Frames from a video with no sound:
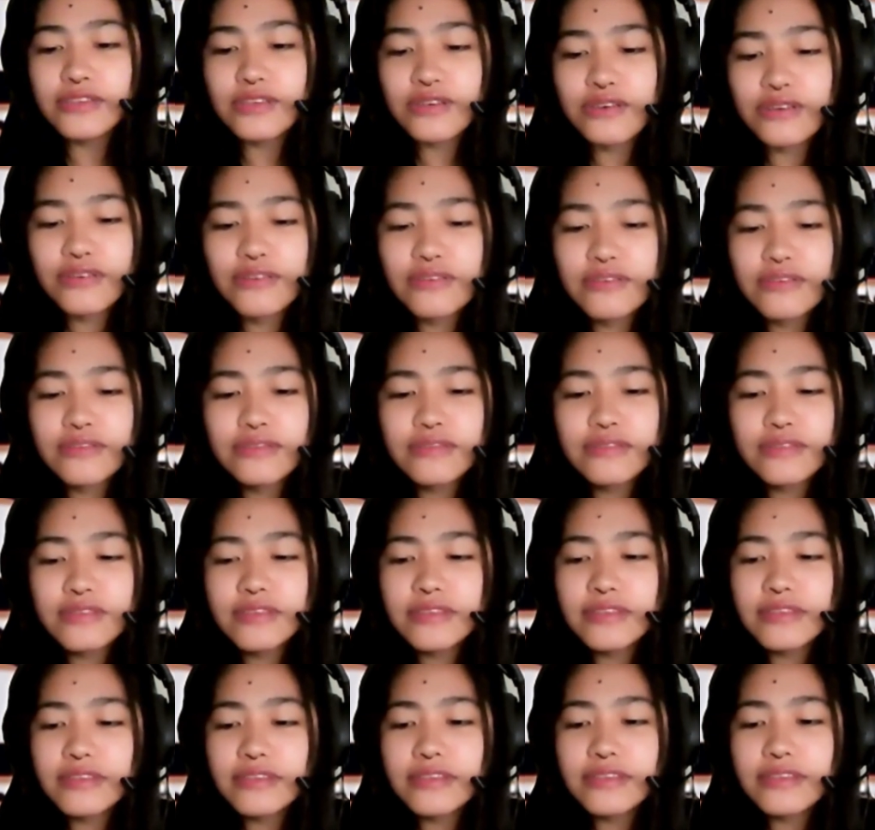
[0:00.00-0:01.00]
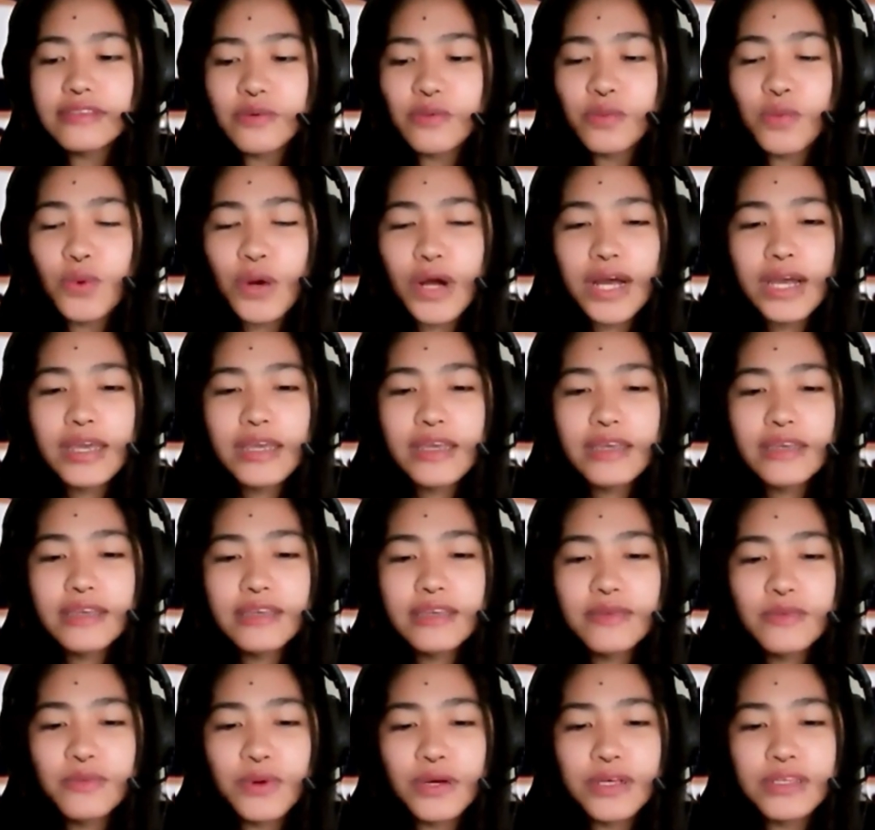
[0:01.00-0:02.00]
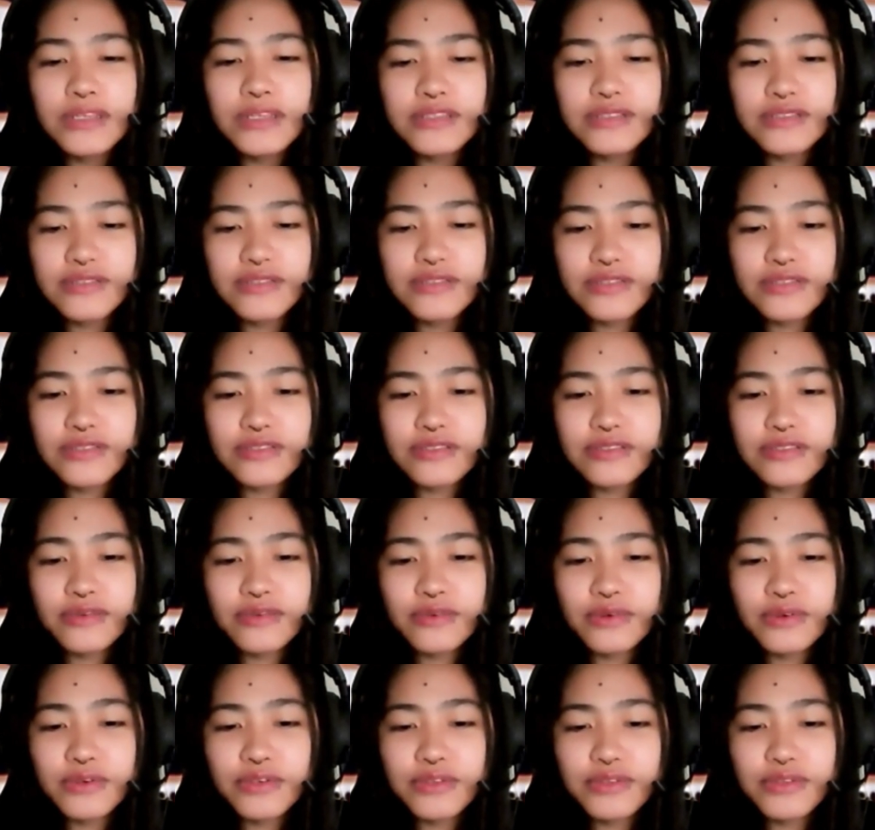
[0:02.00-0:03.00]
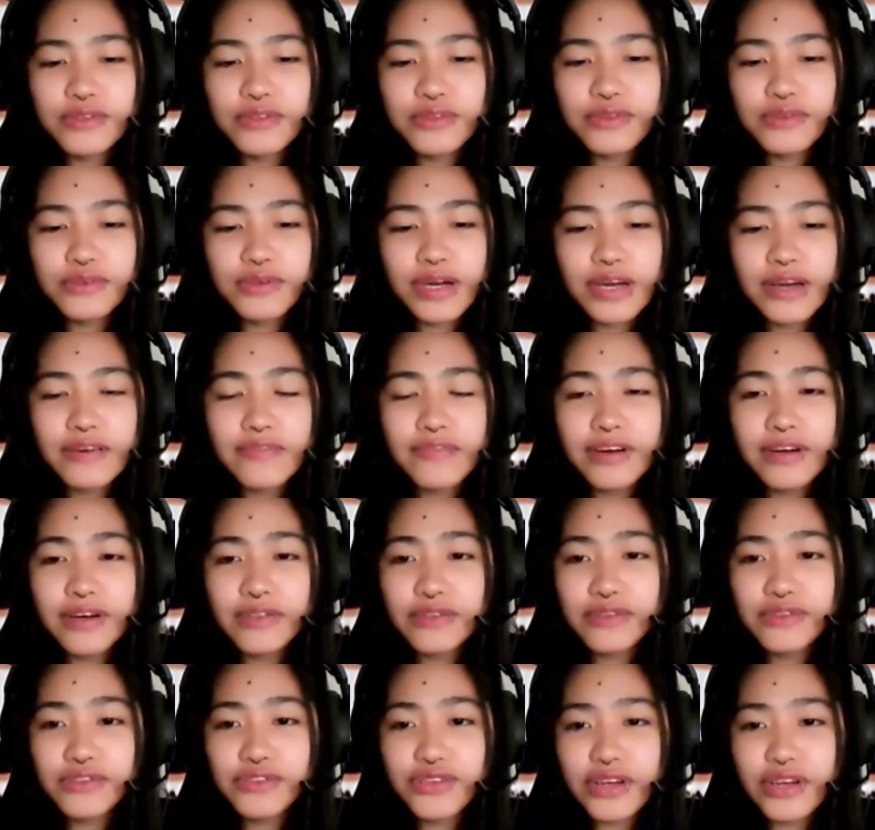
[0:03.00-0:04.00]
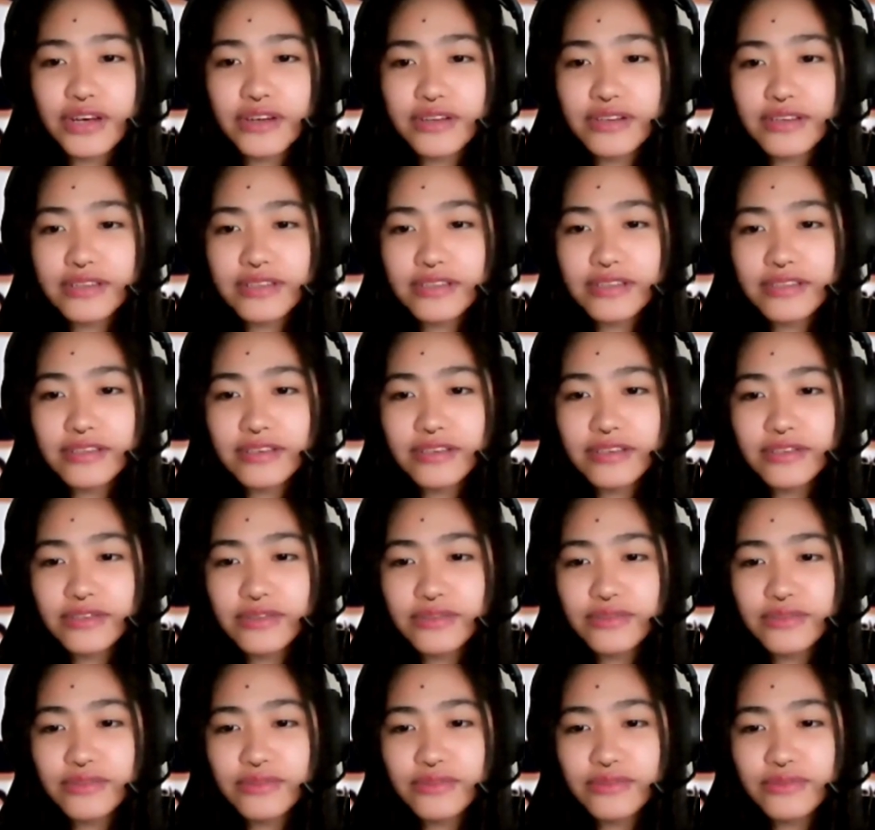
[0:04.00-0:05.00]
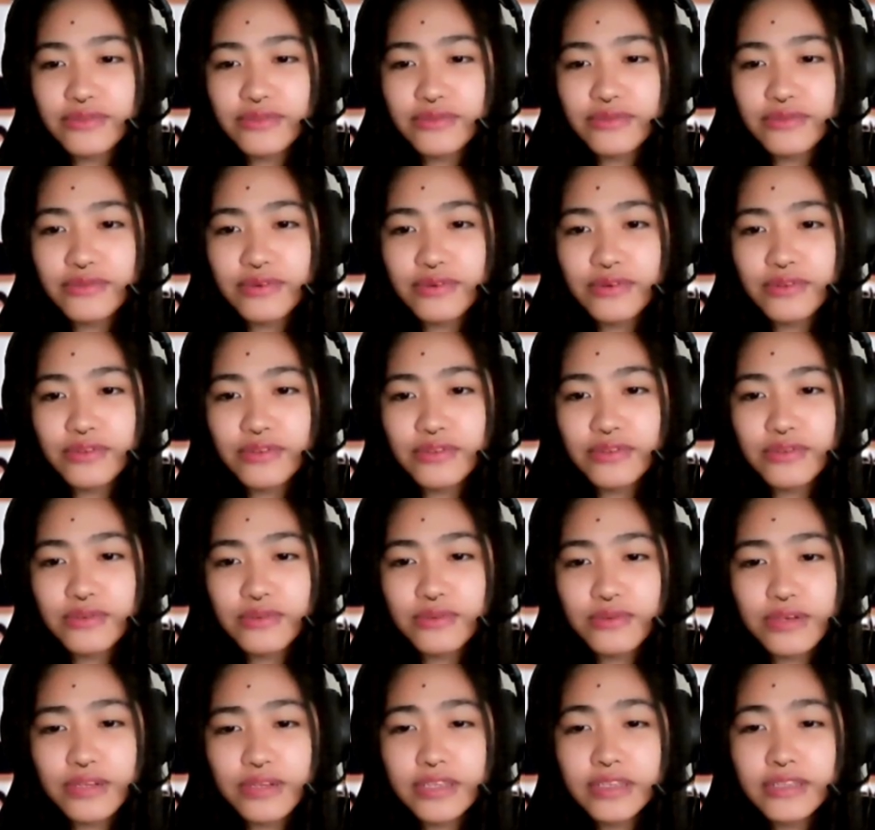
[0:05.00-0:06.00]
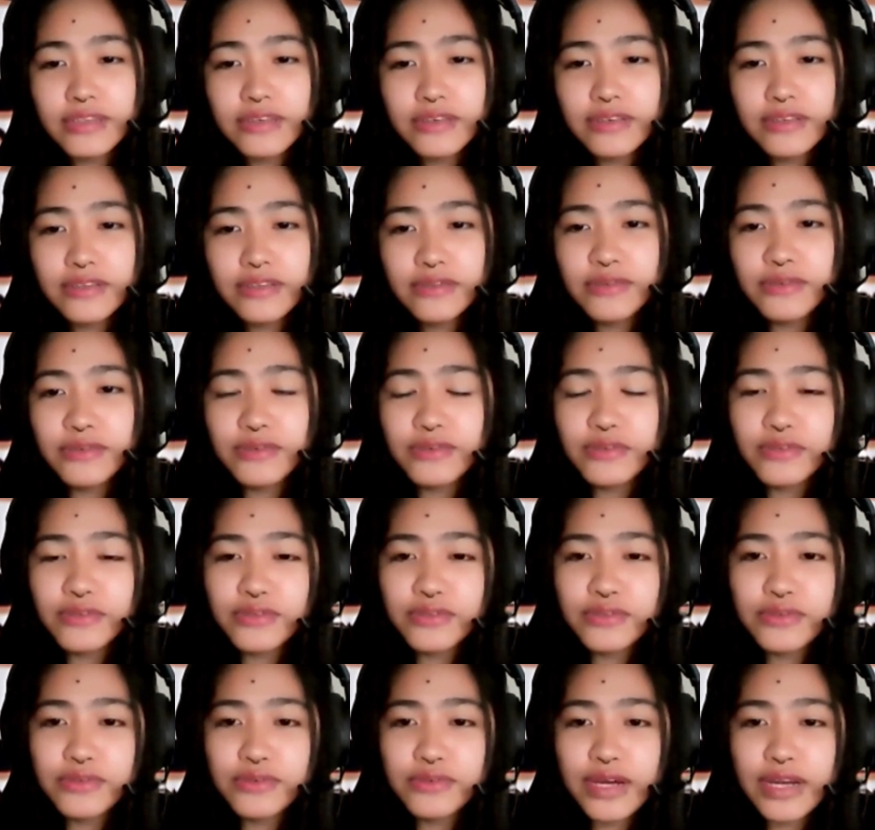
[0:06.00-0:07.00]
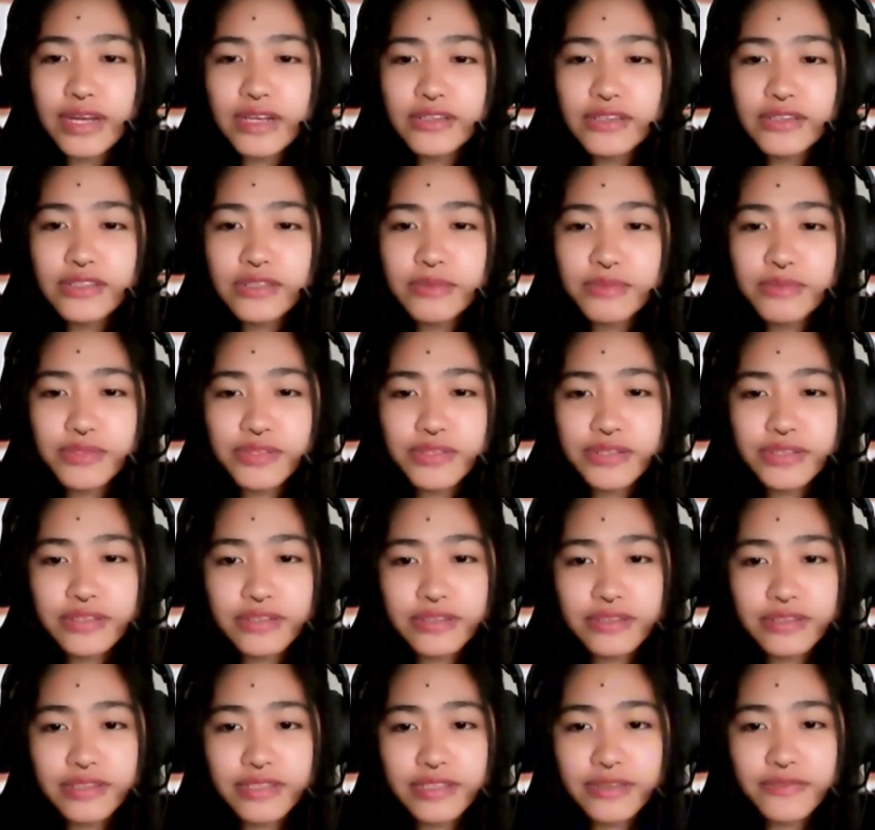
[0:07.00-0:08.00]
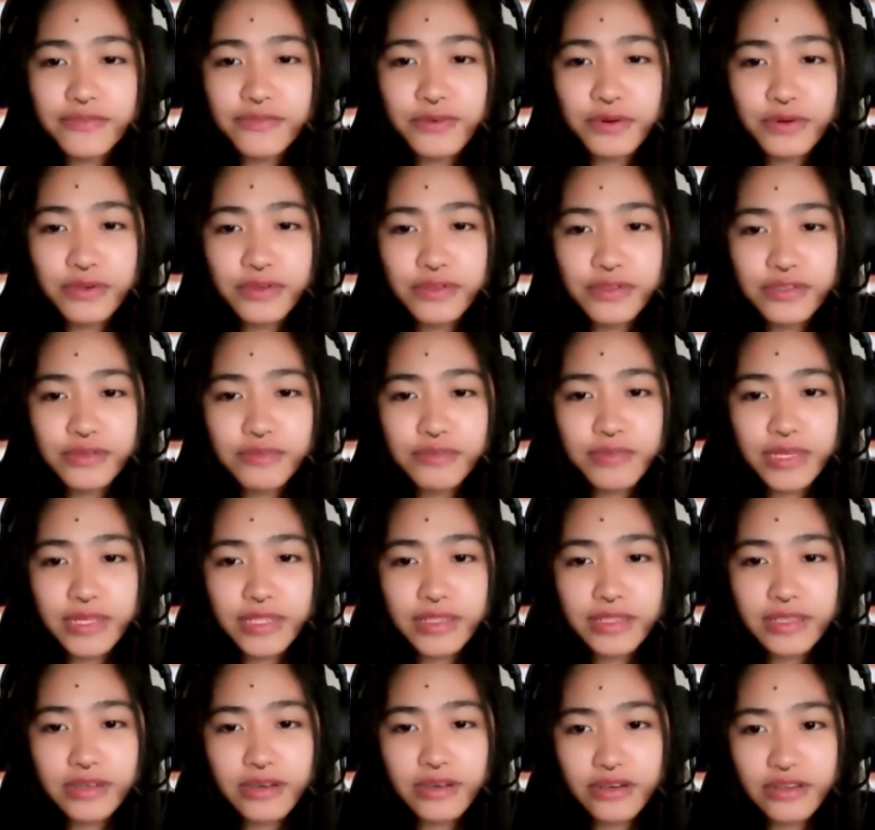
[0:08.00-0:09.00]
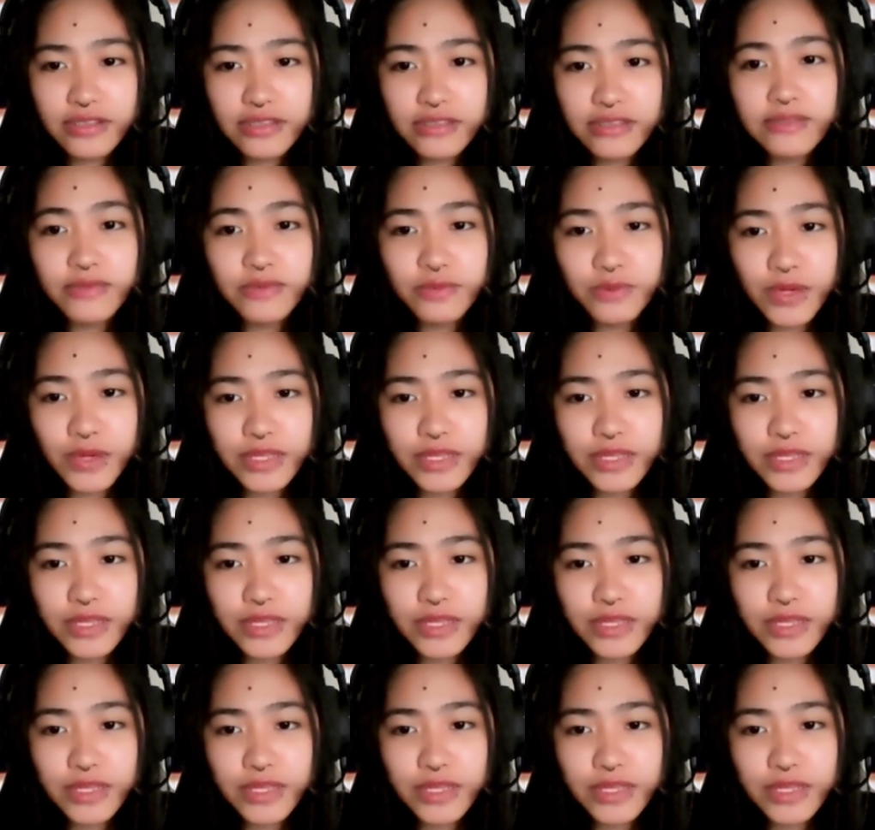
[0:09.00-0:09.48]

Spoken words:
So why Western? Or do you have other genres that you also working on? Or do you actually particularly focus mainly on